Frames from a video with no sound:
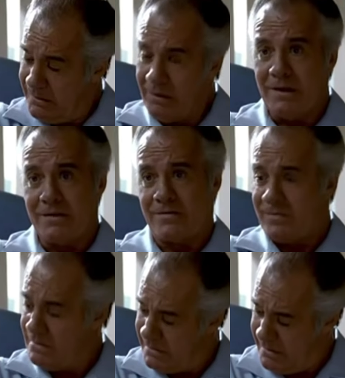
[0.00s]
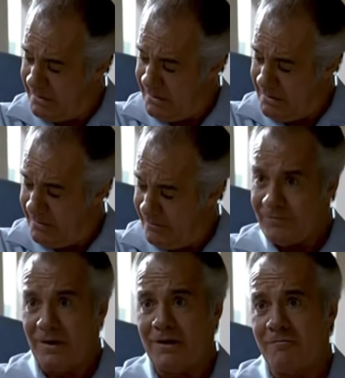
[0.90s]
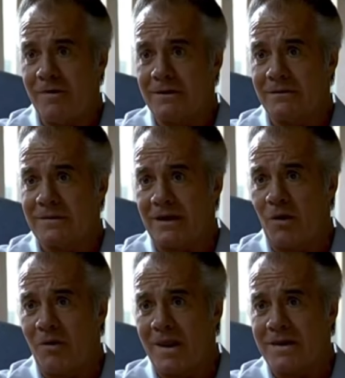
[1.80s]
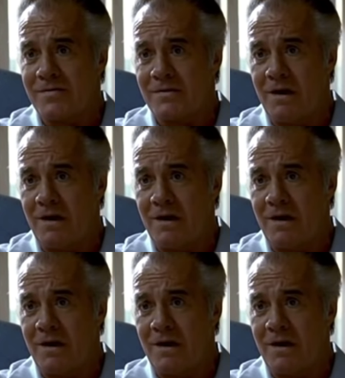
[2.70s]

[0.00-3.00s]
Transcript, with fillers: Look at this. Fucking wrinkles like an old lady's